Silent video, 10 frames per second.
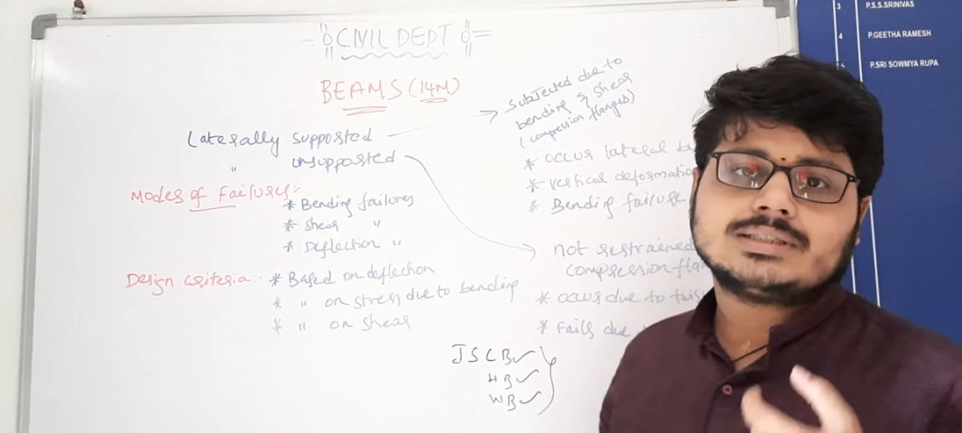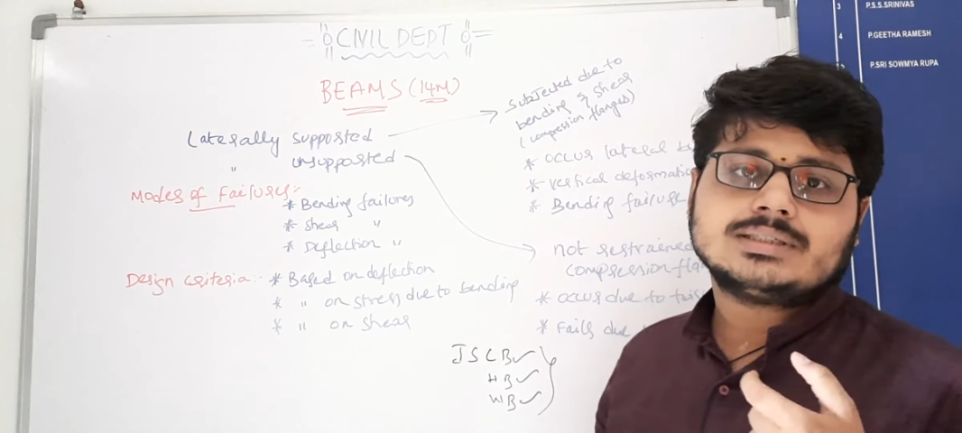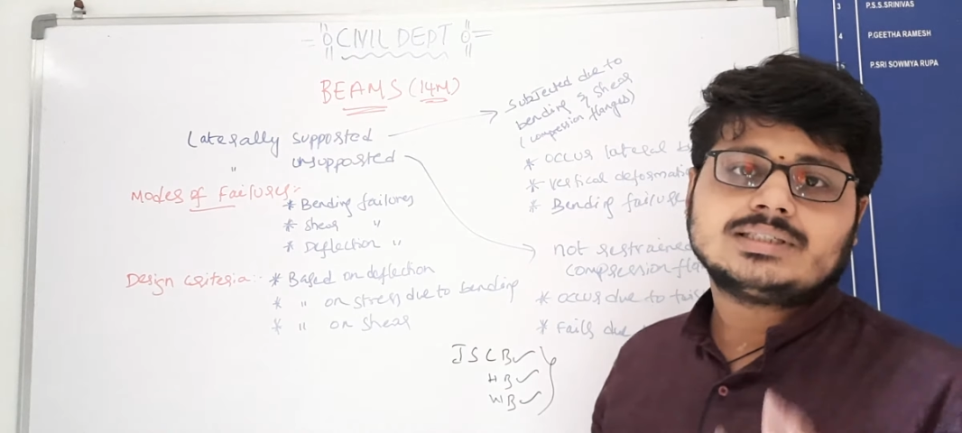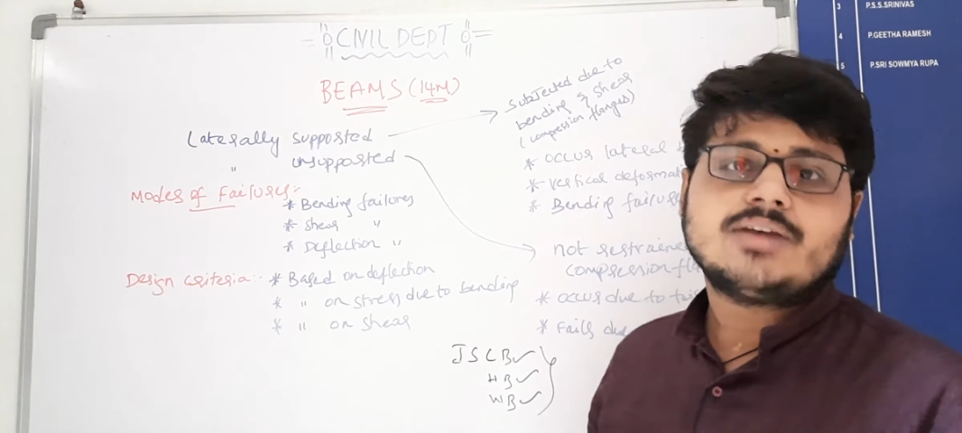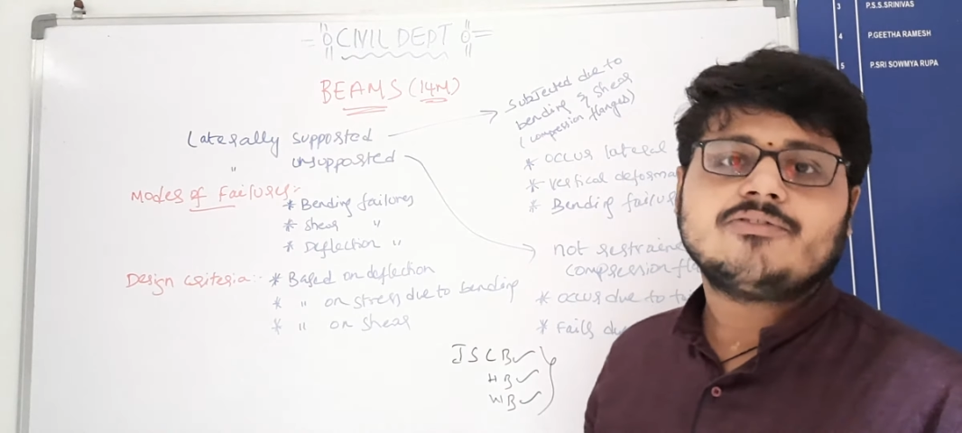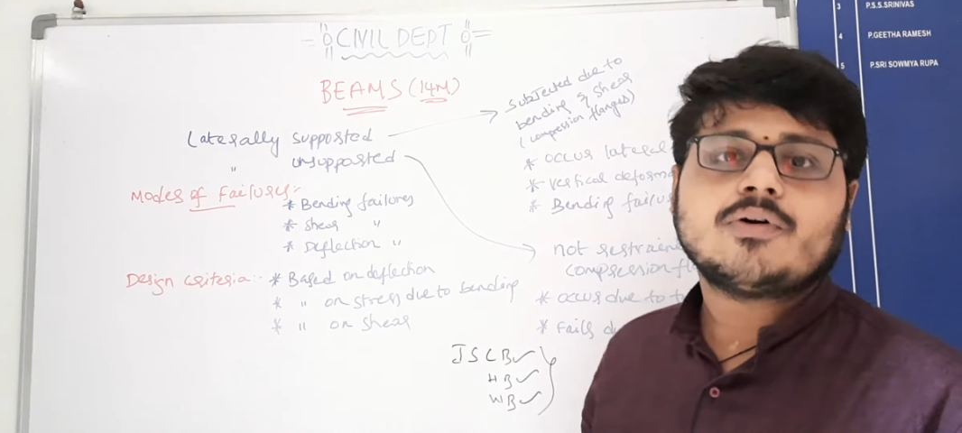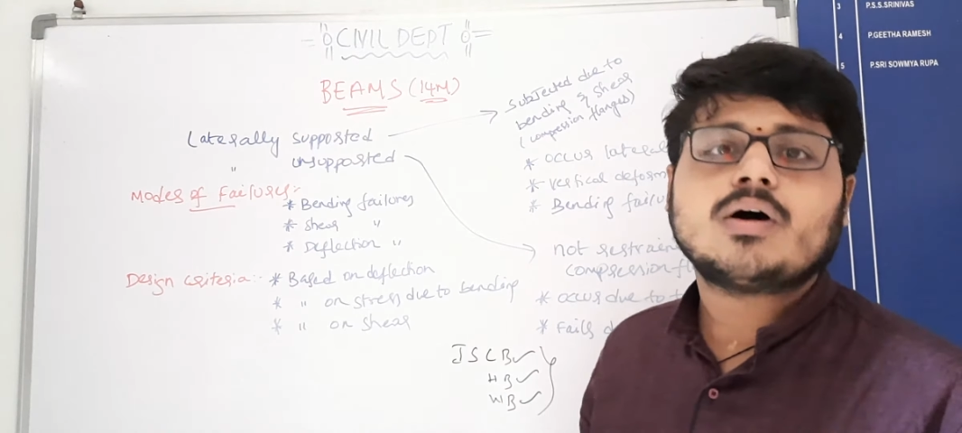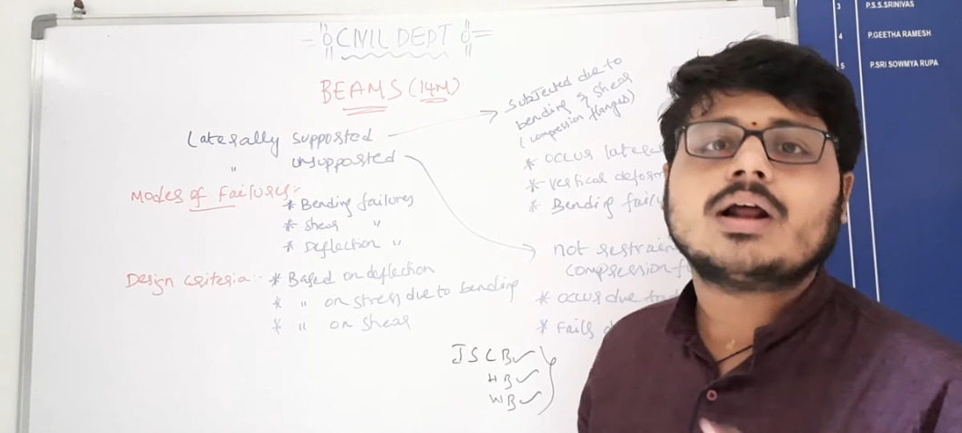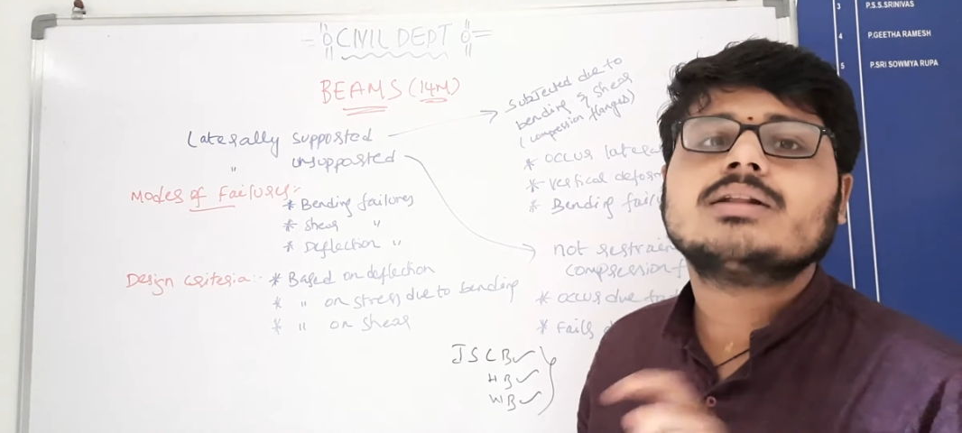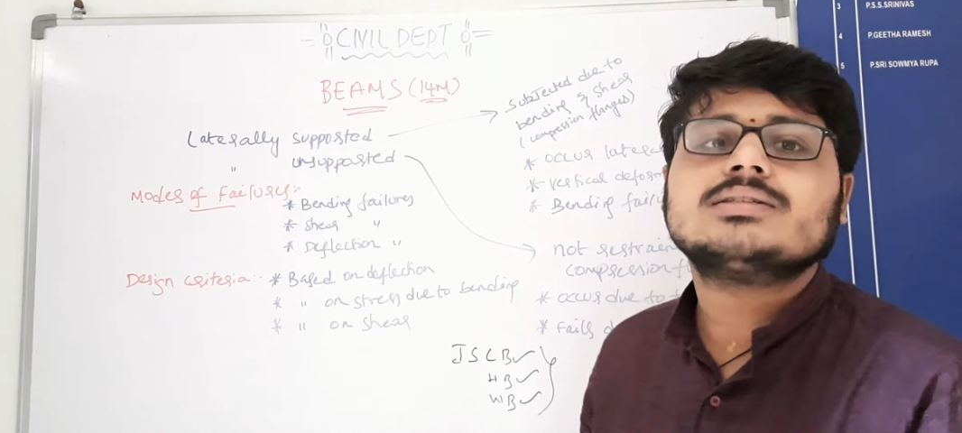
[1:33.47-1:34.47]
safe or
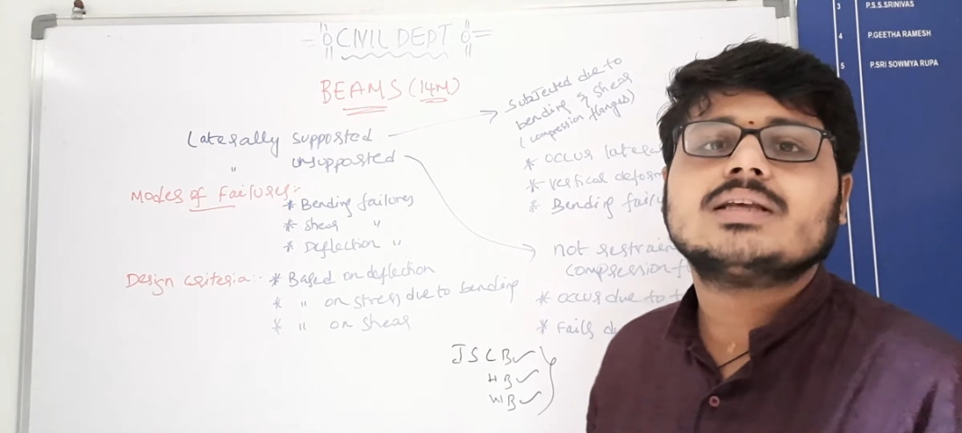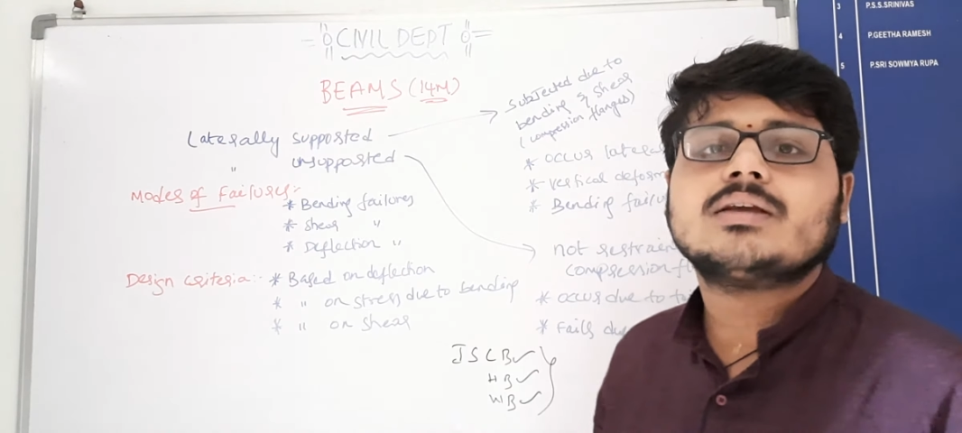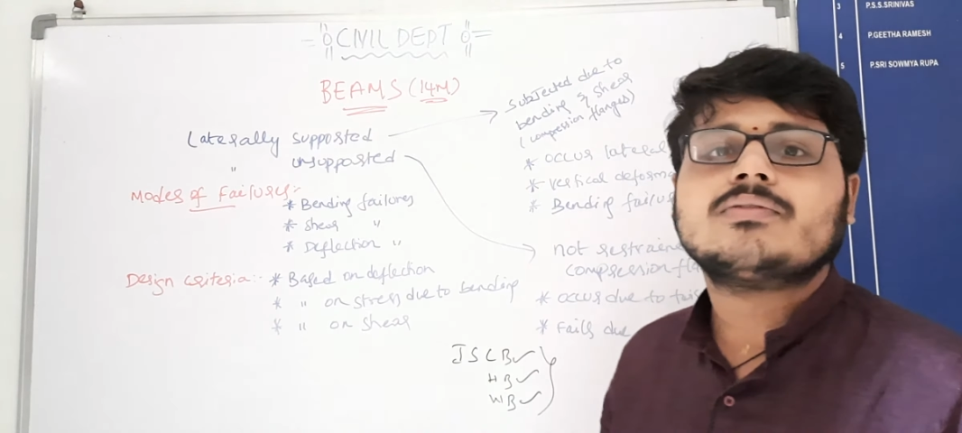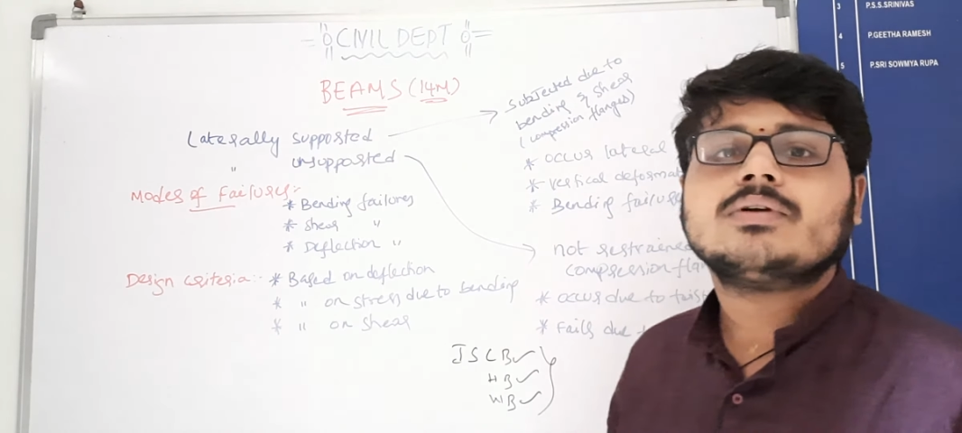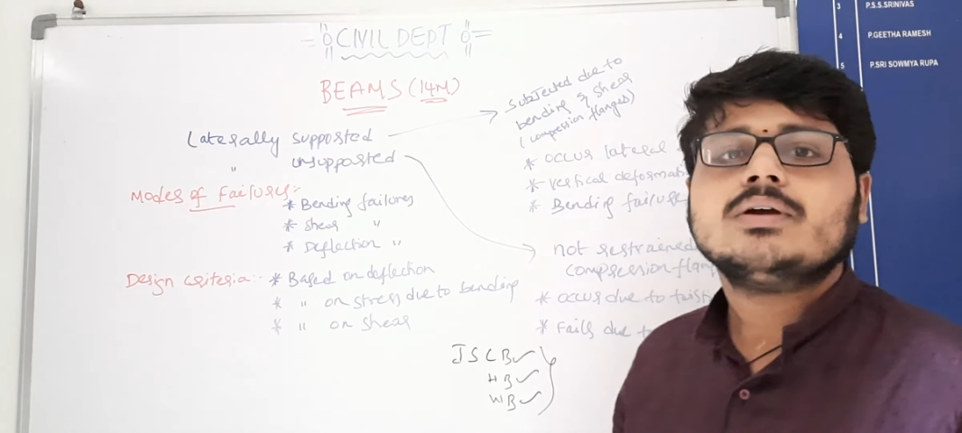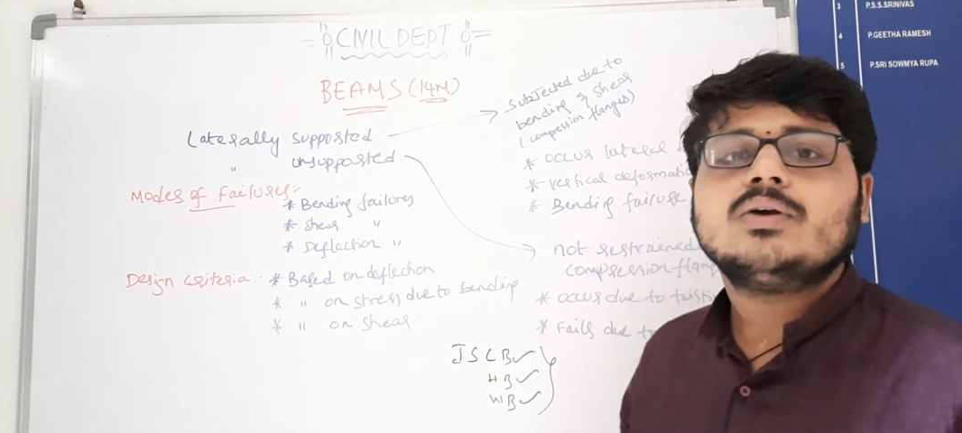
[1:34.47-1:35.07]
unsafe.